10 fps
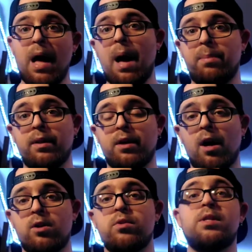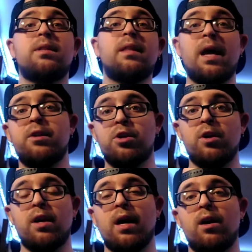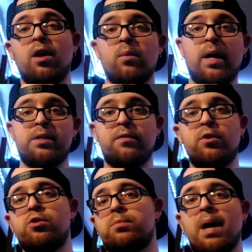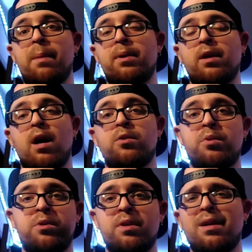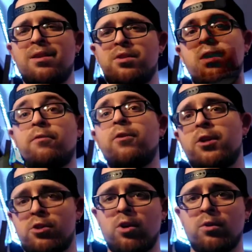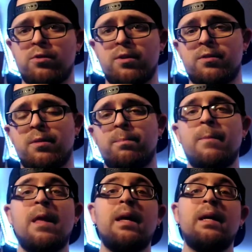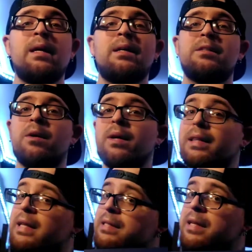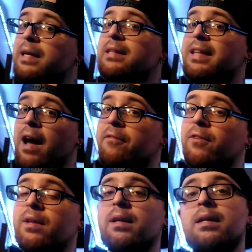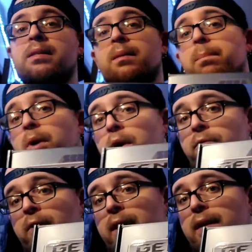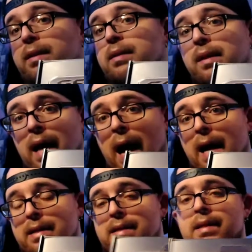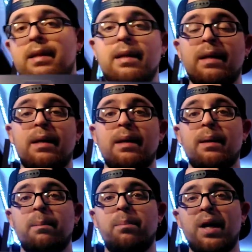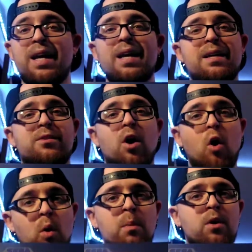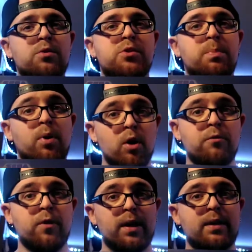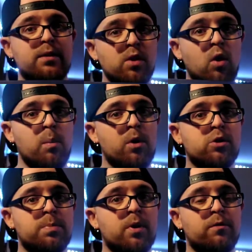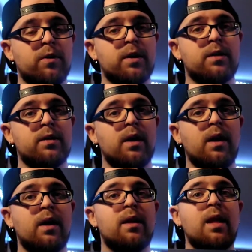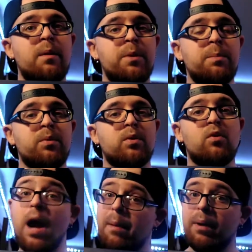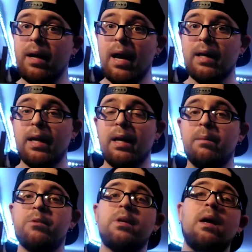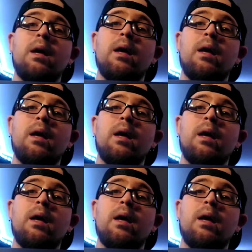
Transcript: pop in the cartridge, then turn it on. Otherwise, if you just pop in a cartridge, it's going to freeze your whole system. So this thing definitely isn't perfect. It's not. But it's almost perfect. It's almost perfect. A lot of people crap on AtGames.